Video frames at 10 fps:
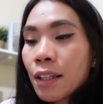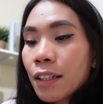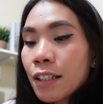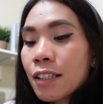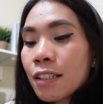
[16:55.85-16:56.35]

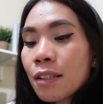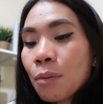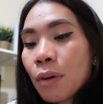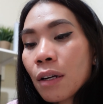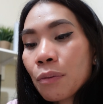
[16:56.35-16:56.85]
This is the
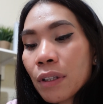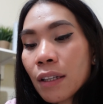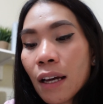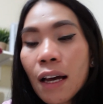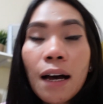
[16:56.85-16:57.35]
one with
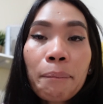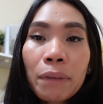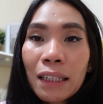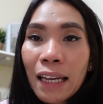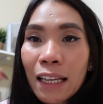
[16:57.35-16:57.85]
the
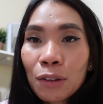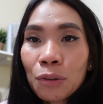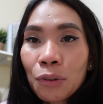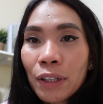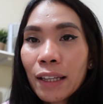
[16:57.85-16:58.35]

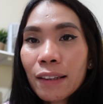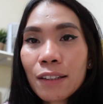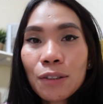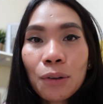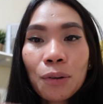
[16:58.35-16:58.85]
applicator on it.
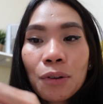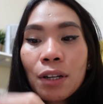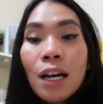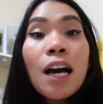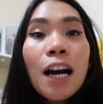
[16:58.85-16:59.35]
So
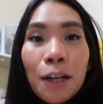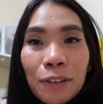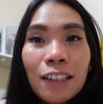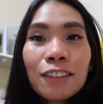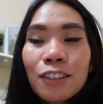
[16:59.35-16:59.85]
I
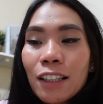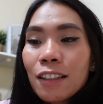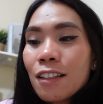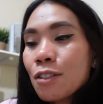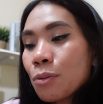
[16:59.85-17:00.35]
want to try
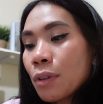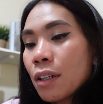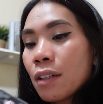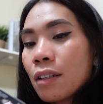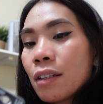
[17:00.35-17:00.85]
this
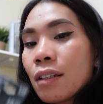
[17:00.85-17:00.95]
one.